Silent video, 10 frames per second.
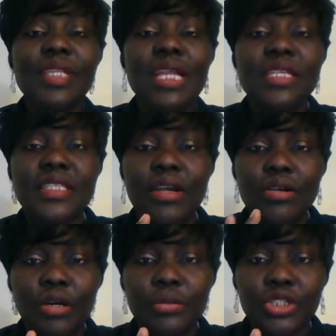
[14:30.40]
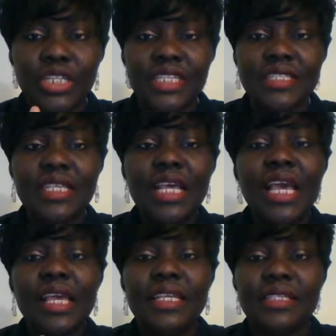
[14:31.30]
The second option is
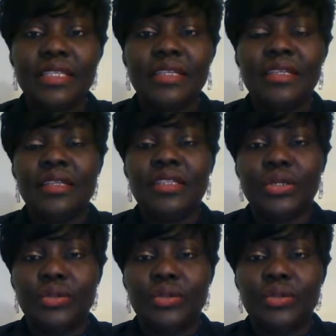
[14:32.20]
if she